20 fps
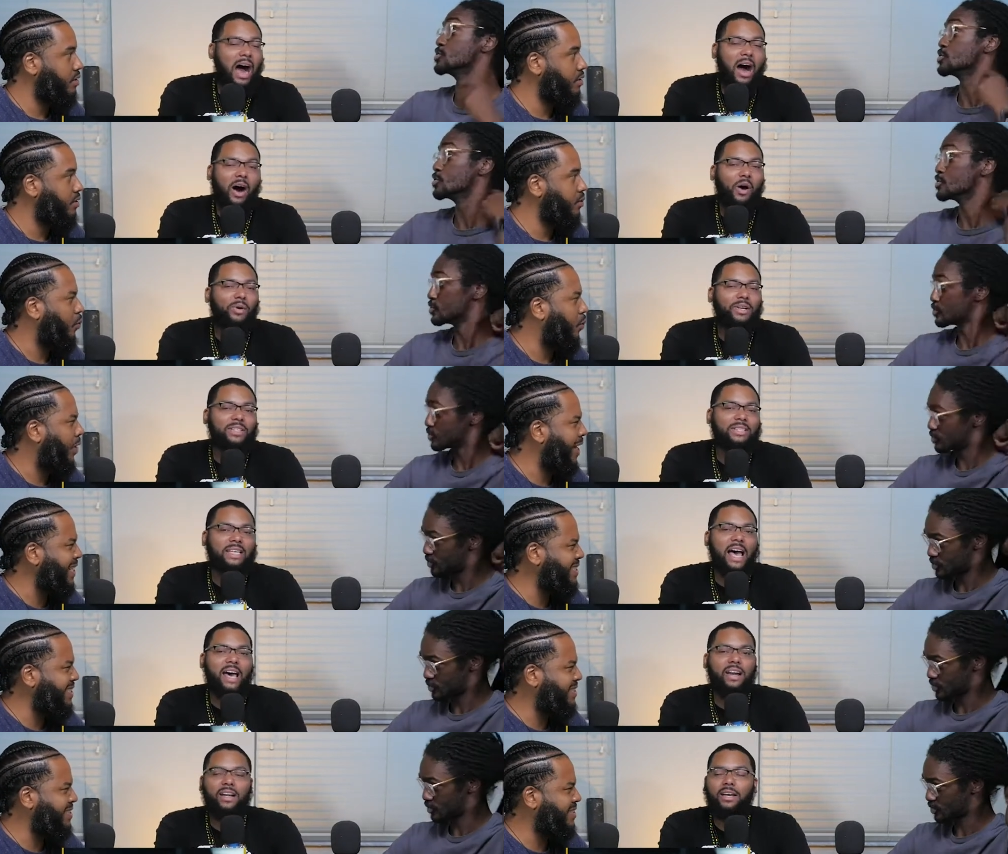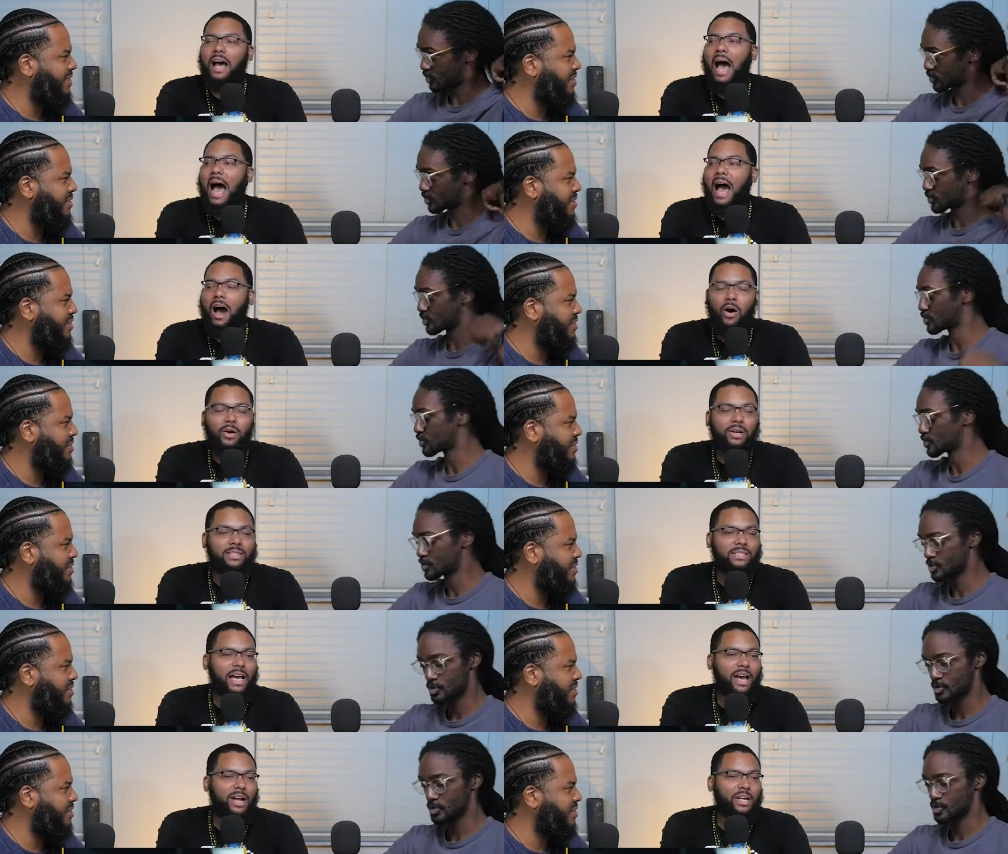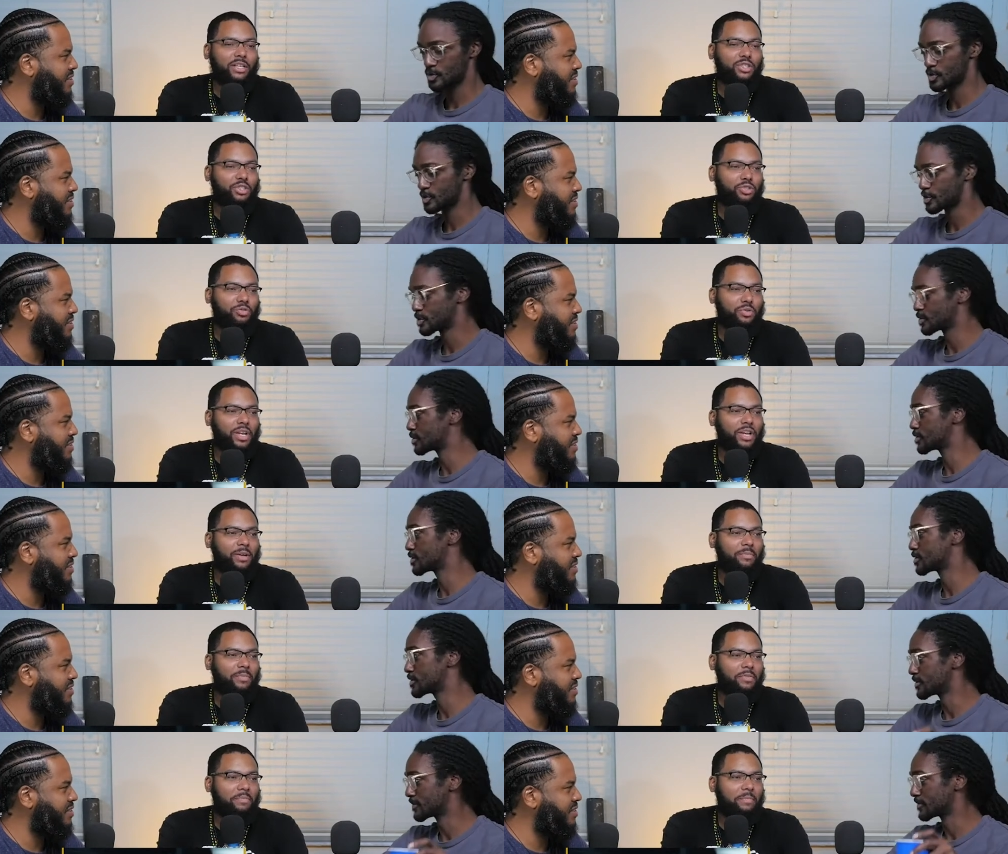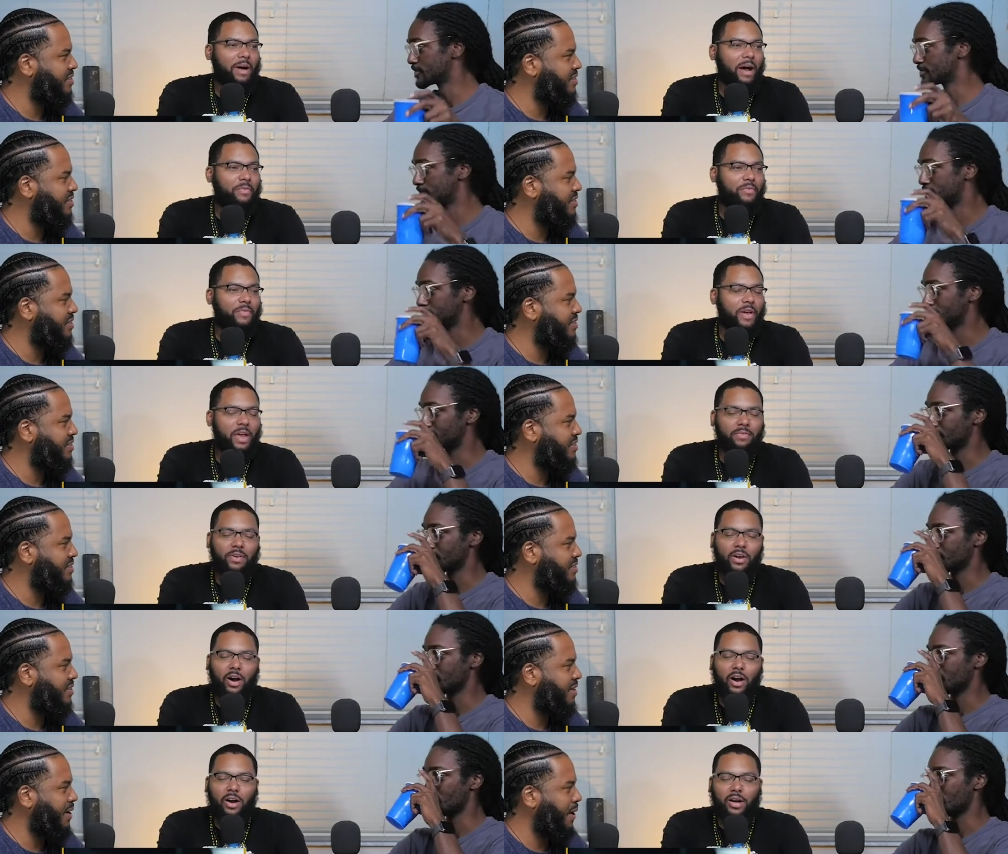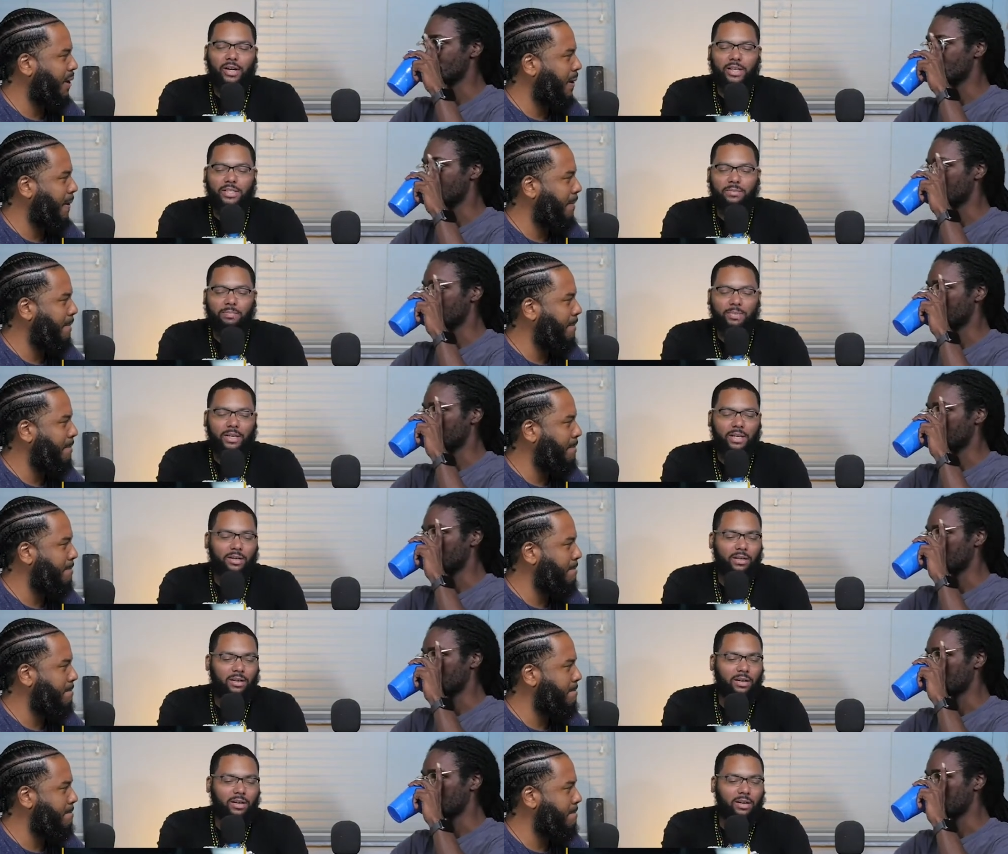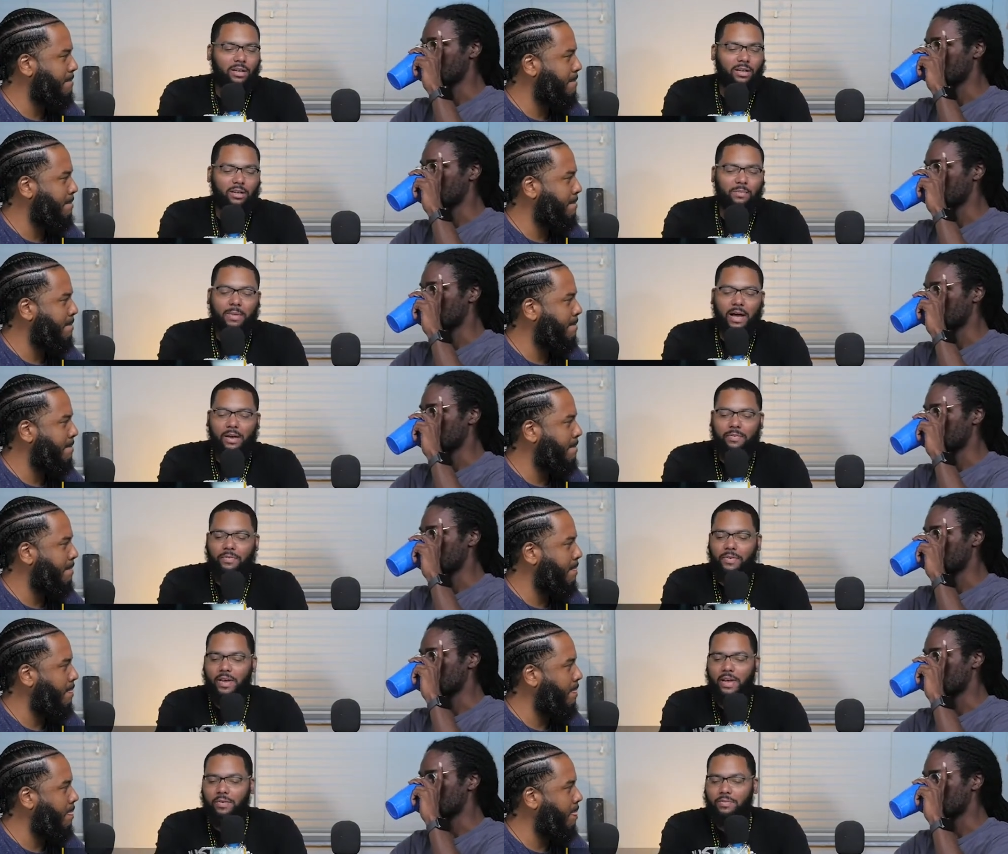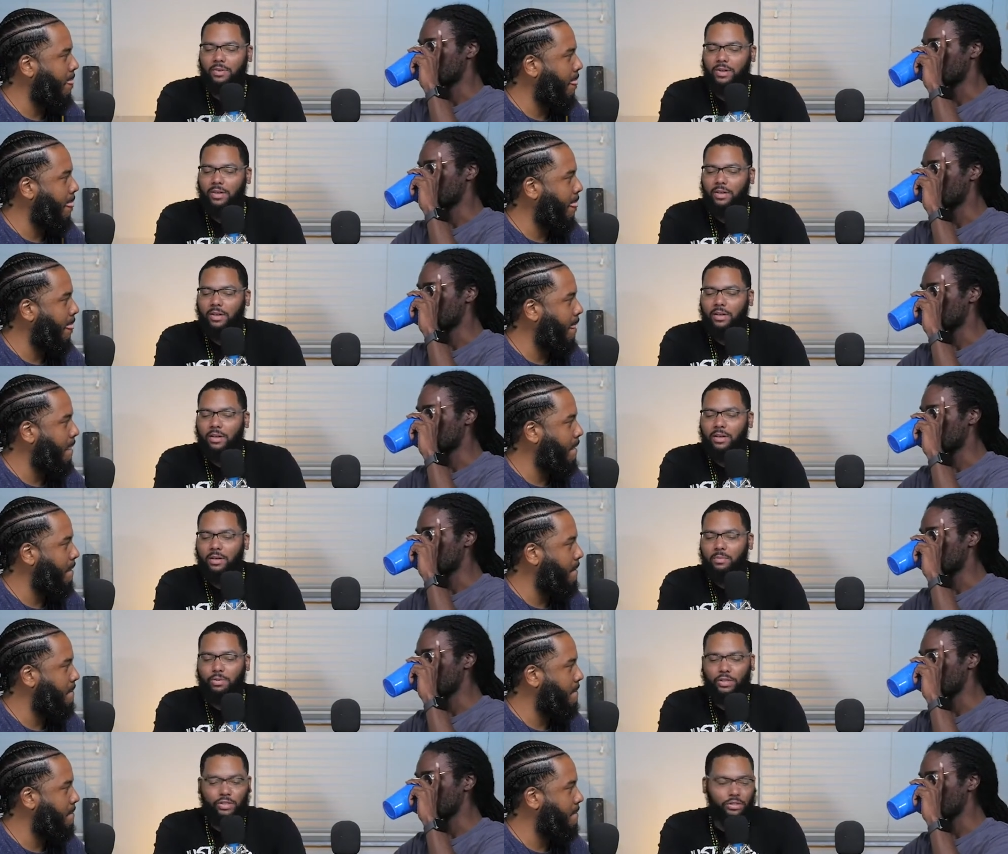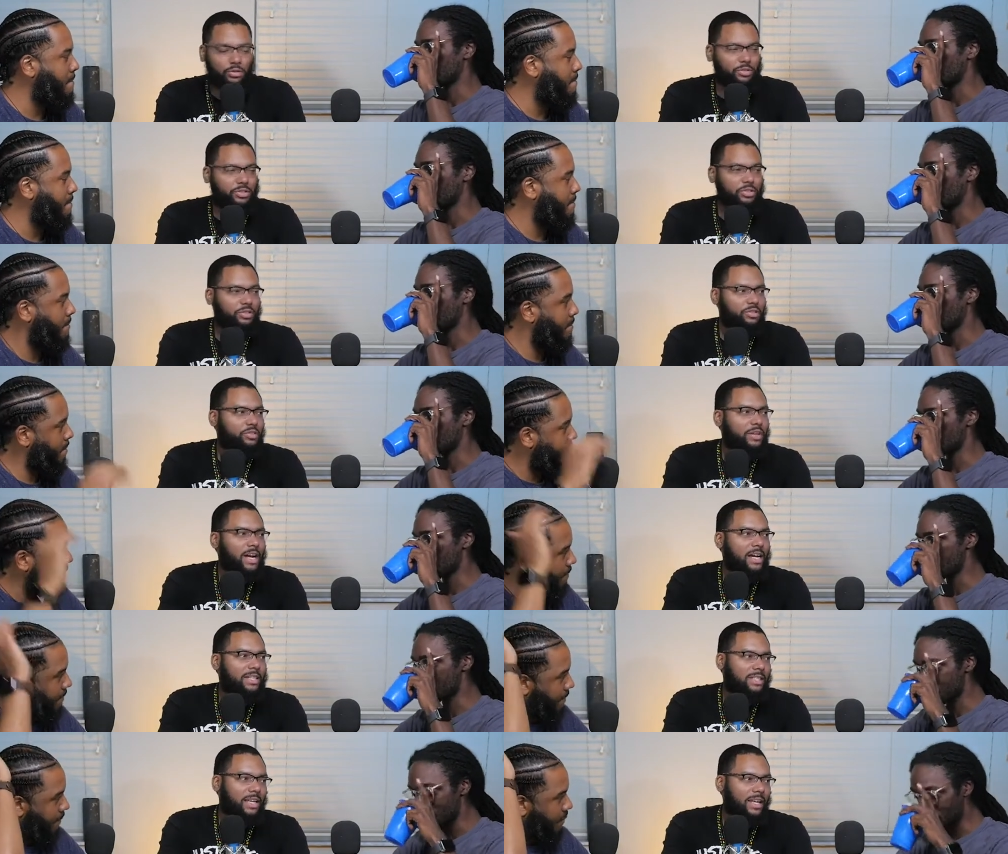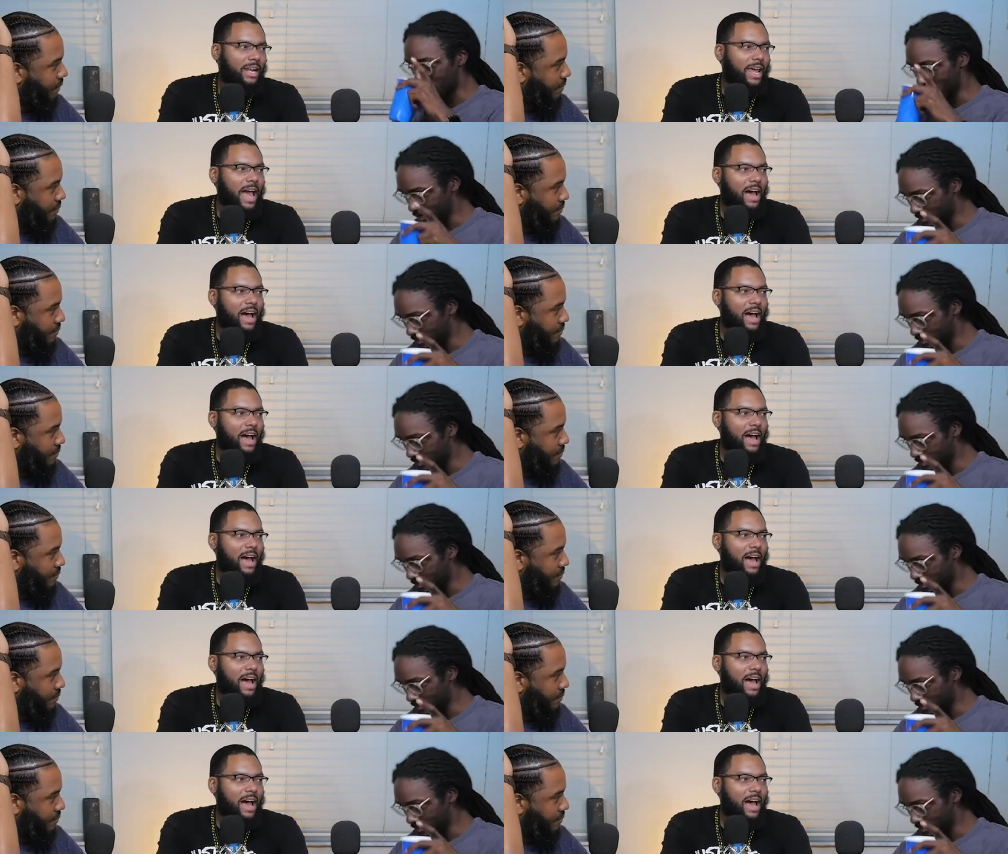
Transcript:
Speaker 1: I always what? had a I always had a dream of my favorite artists being on my favorite producers' tracks that they